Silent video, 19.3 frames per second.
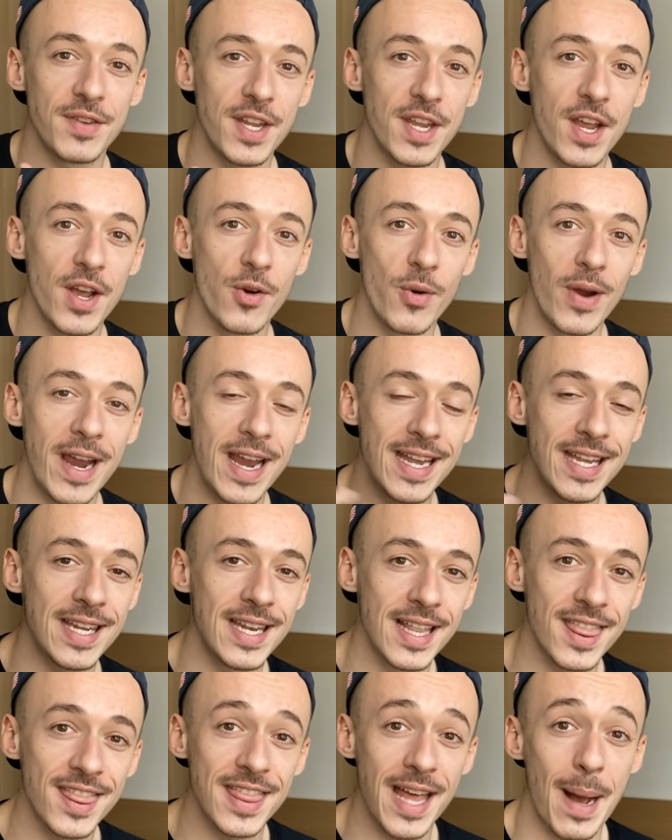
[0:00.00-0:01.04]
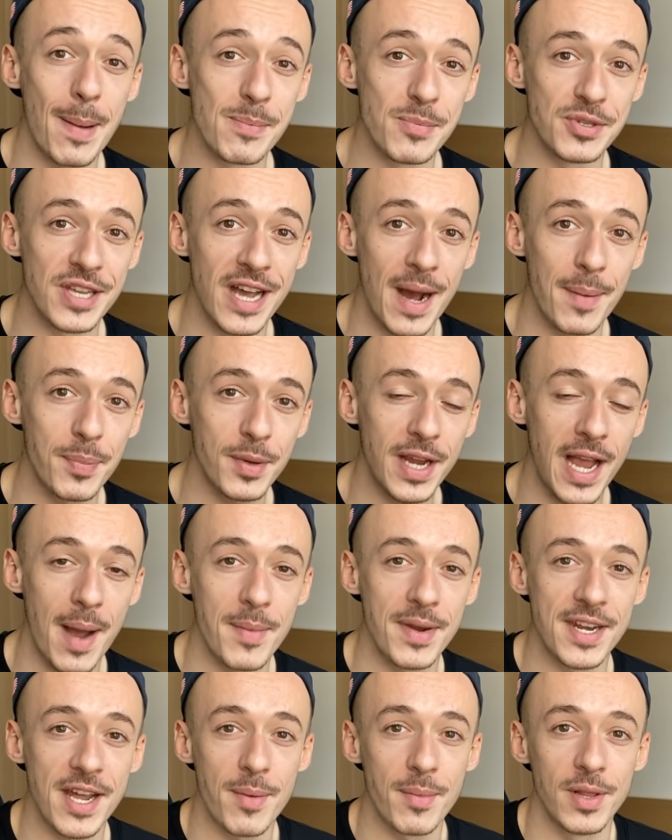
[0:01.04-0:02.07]
this video, hit the thumbs up,
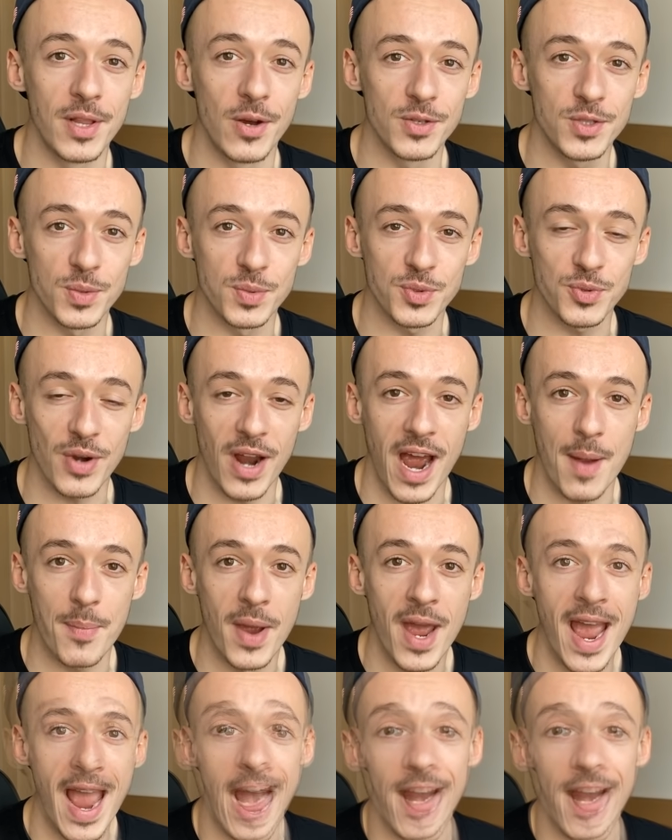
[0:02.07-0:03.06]
comment down below, subscribe.